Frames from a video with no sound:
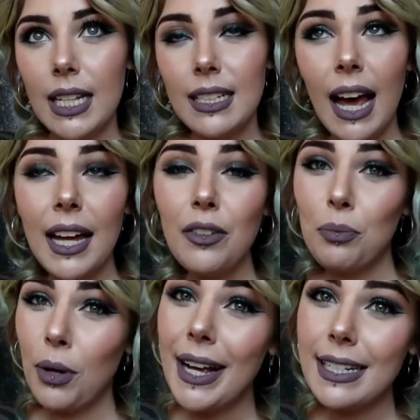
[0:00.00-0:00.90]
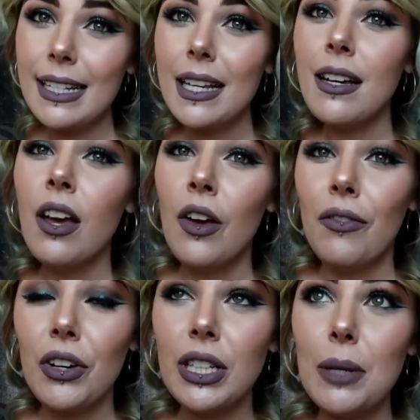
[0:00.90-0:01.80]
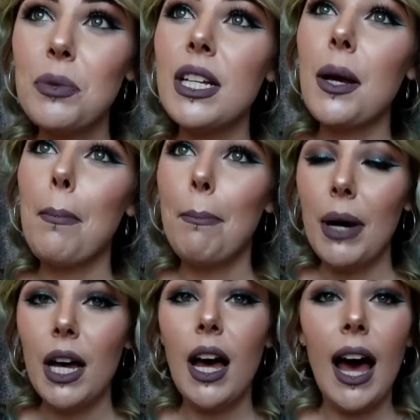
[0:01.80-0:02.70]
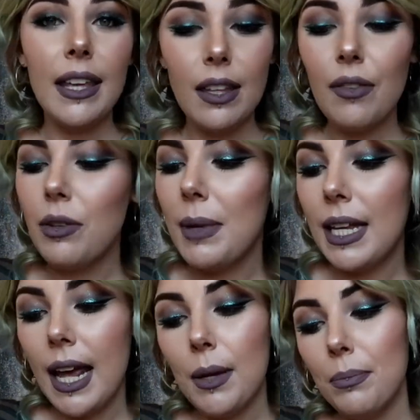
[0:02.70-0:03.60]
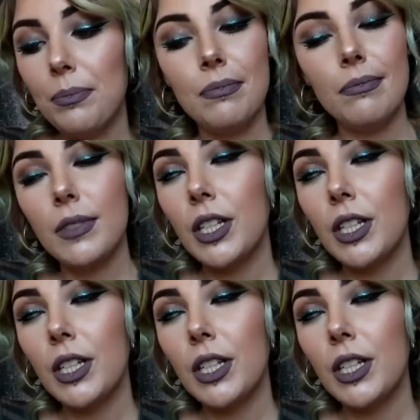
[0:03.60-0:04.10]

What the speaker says: It's kind of pricey for a lipstick, but I love them, and I'm